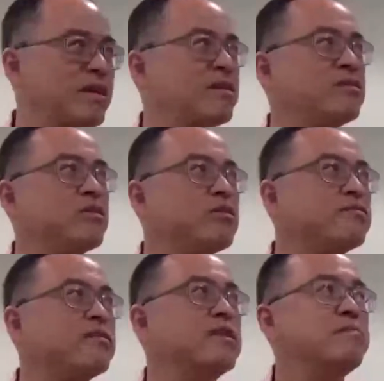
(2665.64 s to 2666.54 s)
sort of
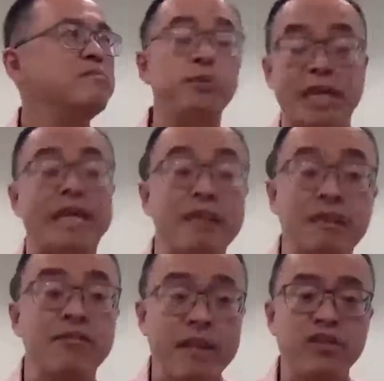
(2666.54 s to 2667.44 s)
people taking
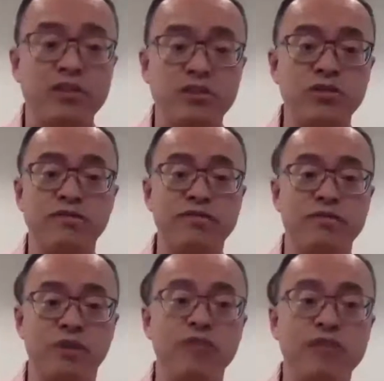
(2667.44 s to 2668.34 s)
advantage of
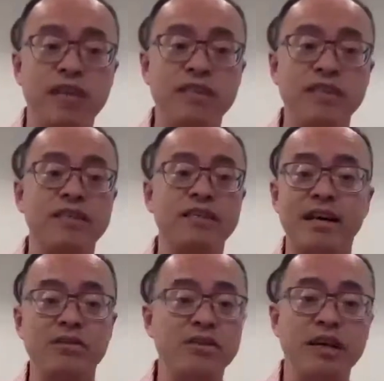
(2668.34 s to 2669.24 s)
COVID-19 and
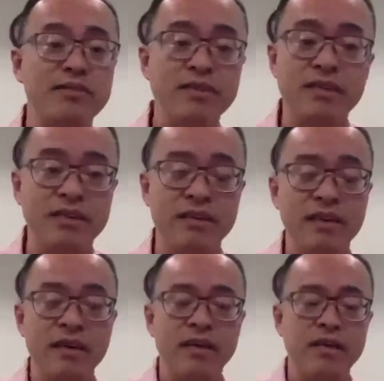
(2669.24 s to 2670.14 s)
launching everything
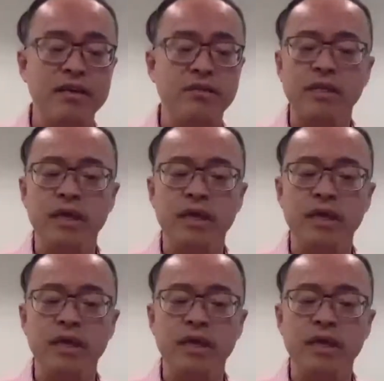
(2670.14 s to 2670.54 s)
into it.